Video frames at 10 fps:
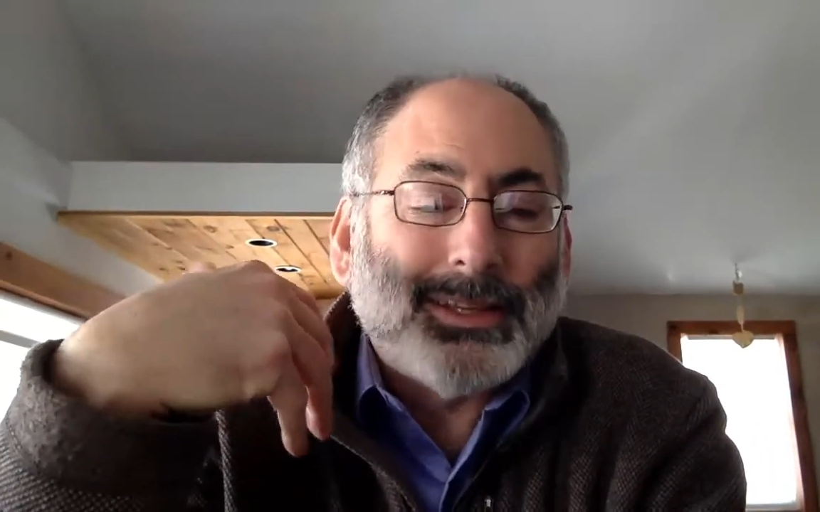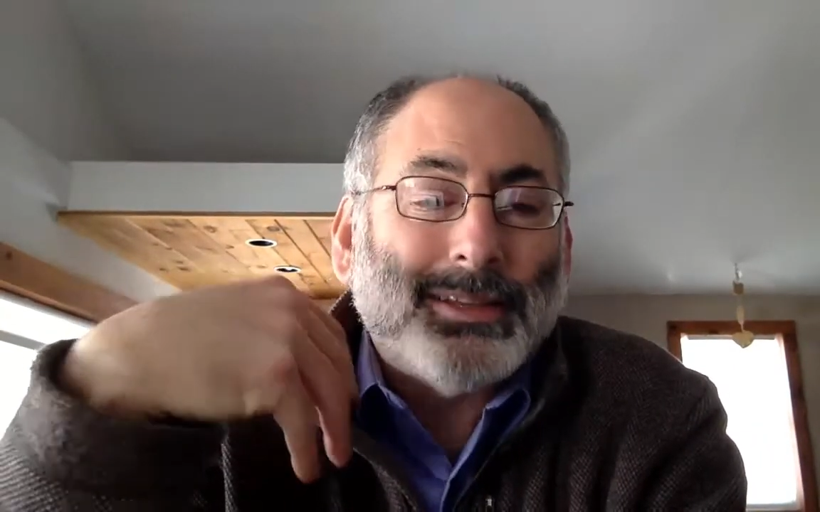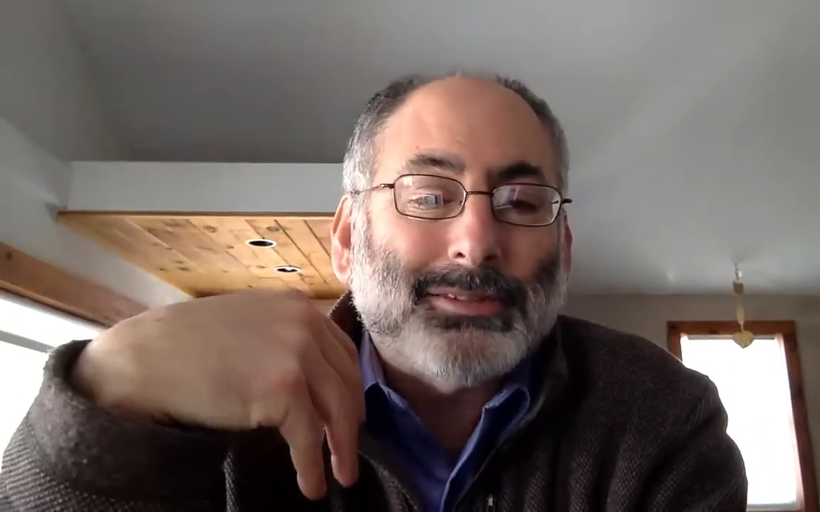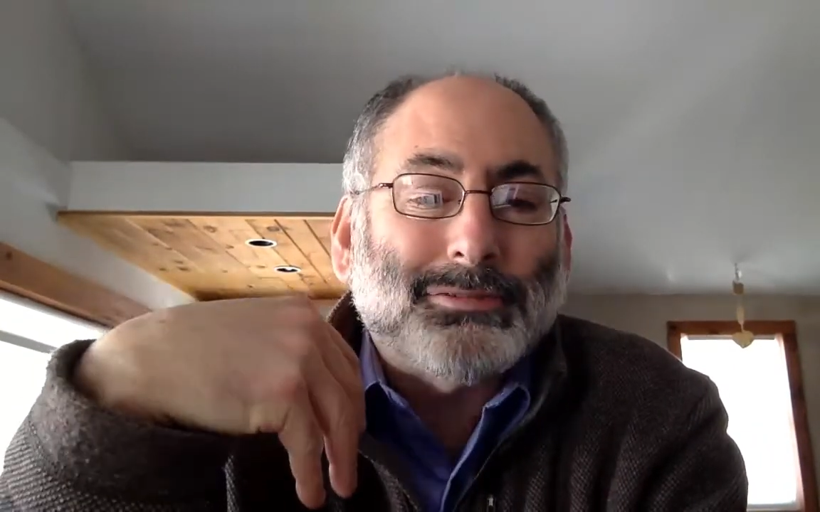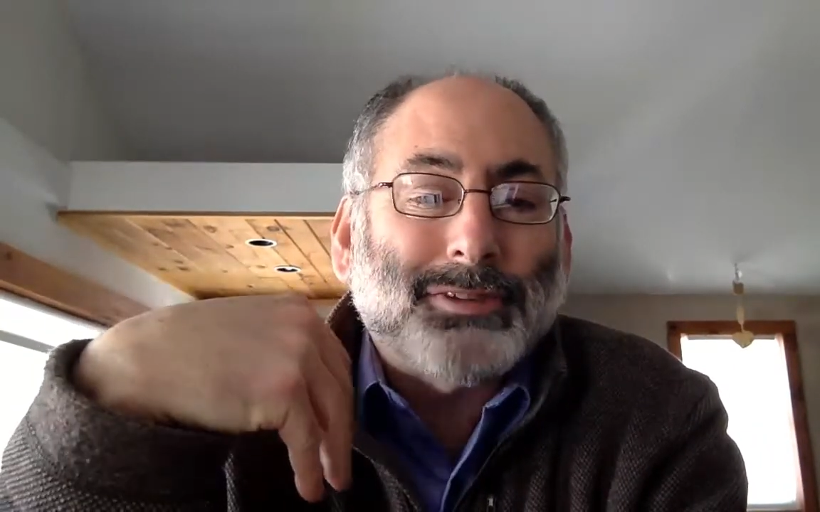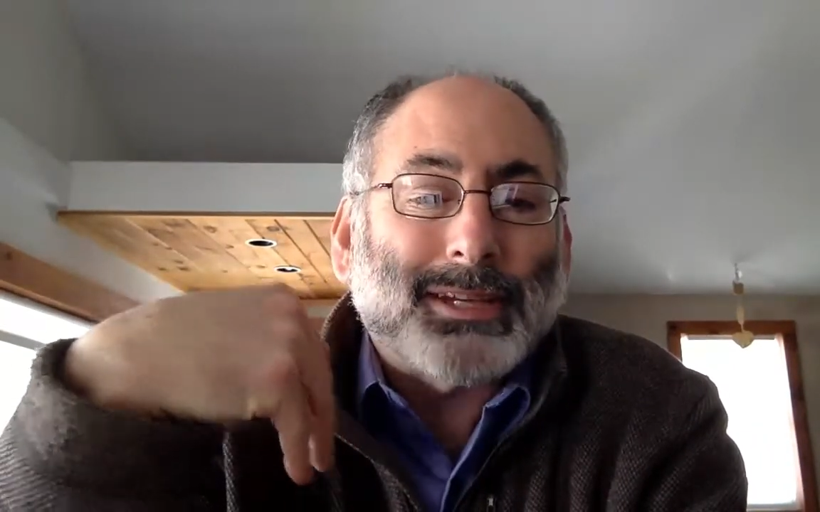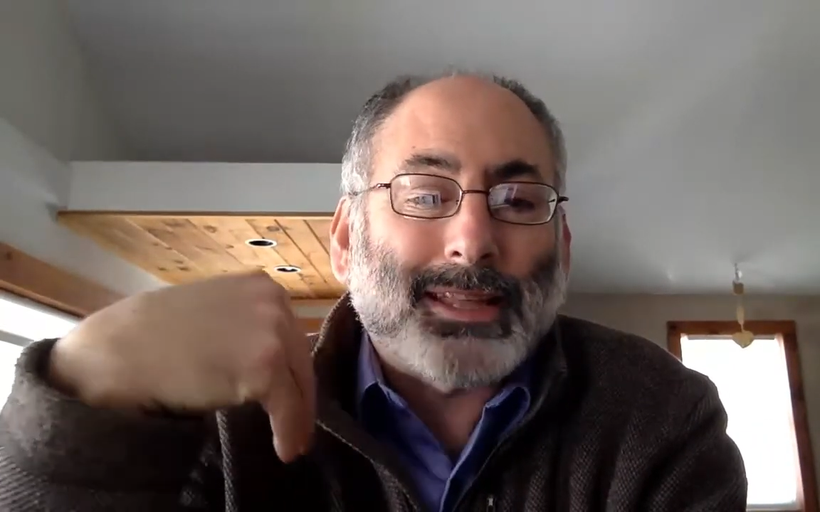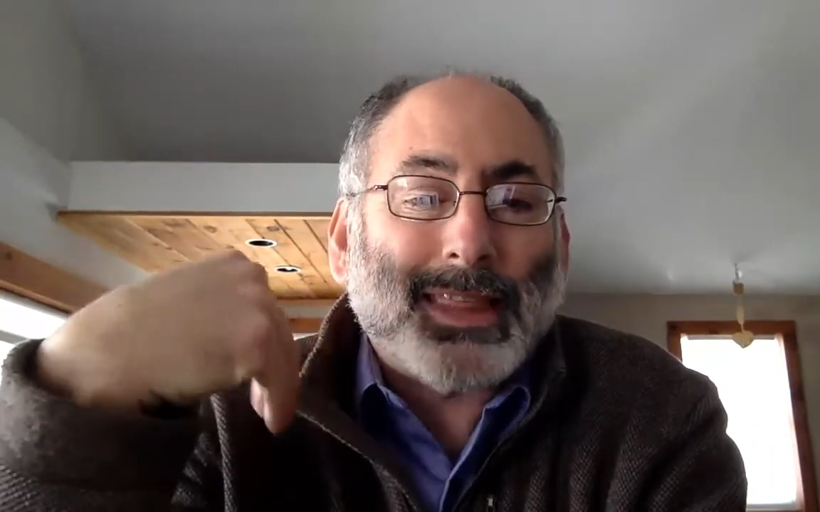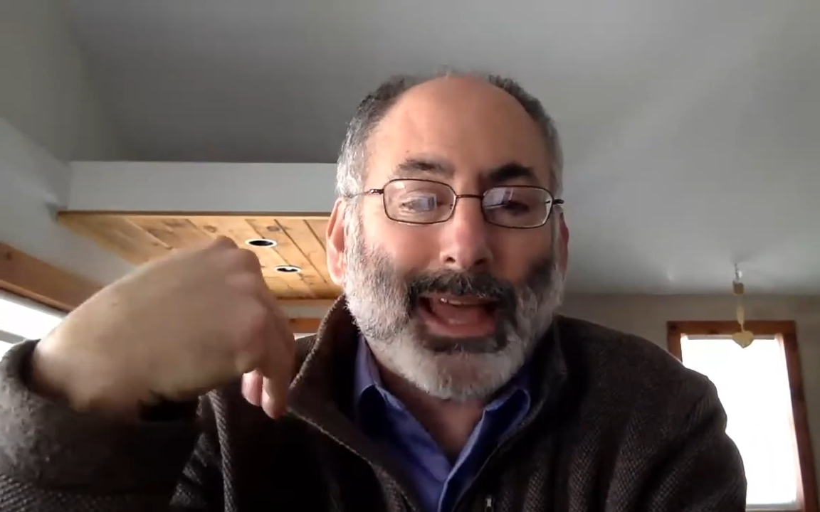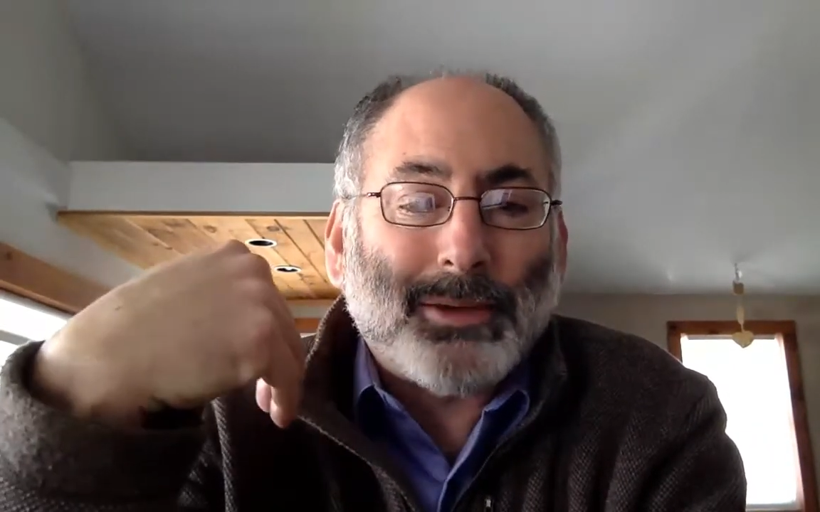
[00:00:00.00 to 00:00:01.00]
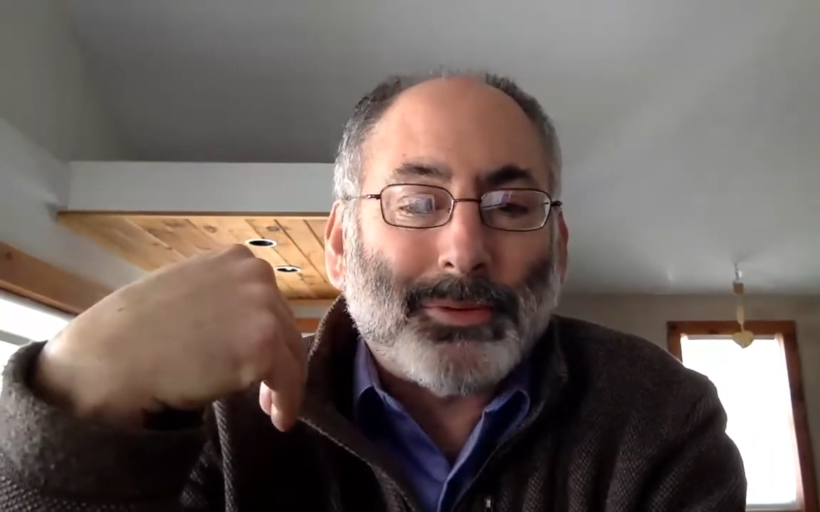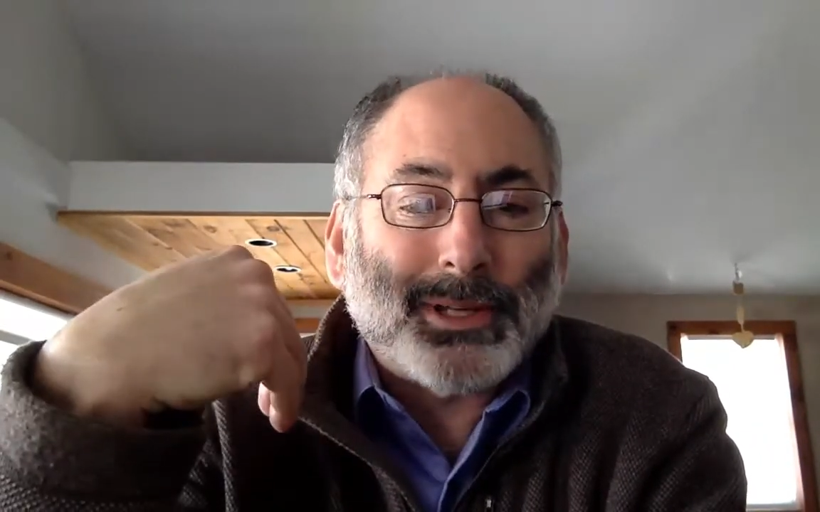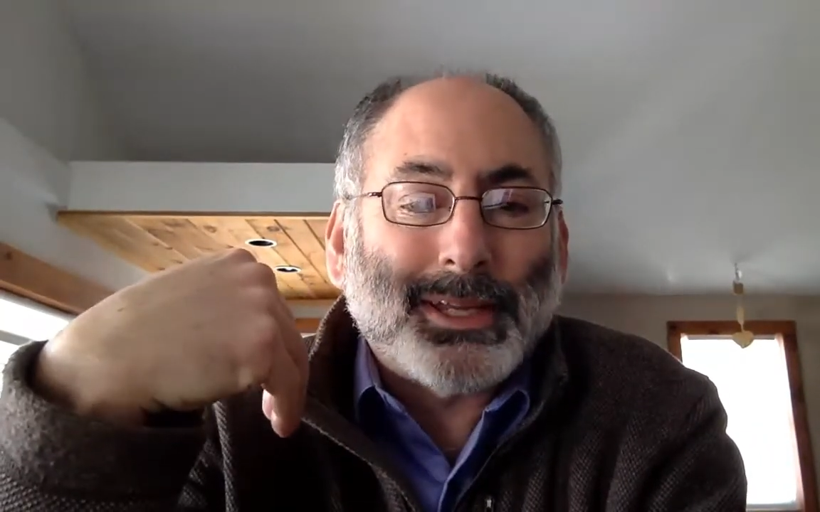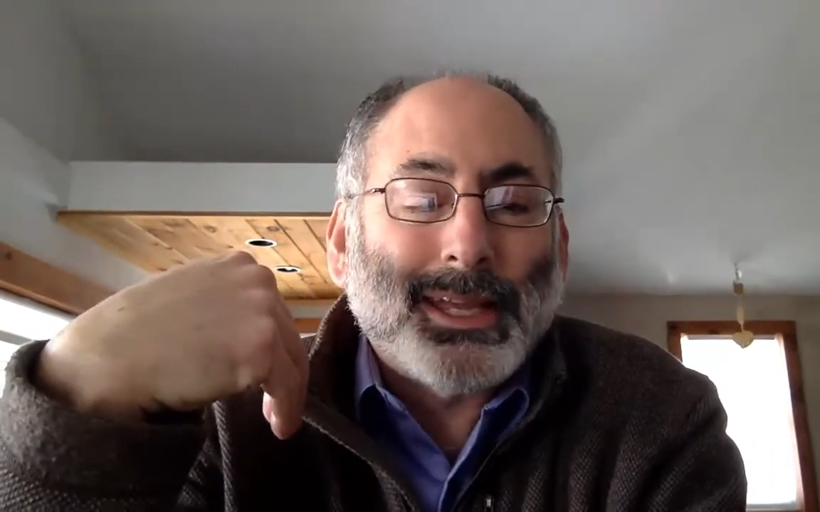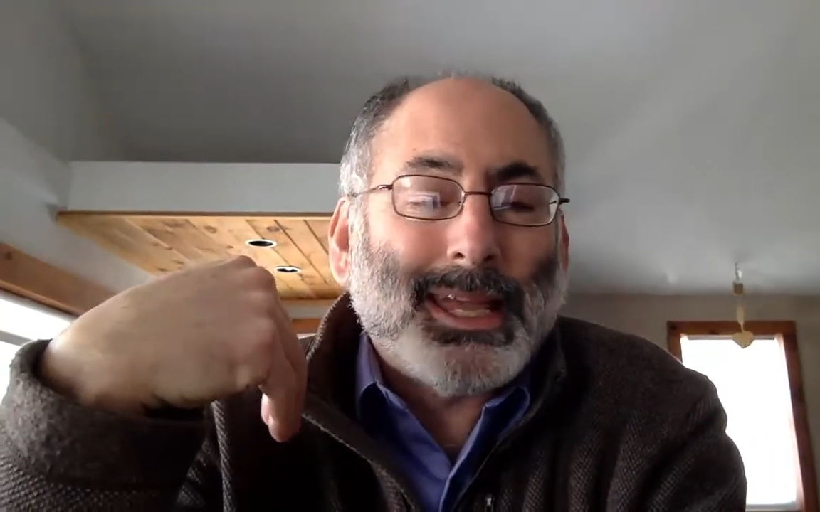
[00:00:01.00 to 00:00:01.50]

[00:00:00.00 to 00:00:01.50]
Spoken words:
is affecting that one,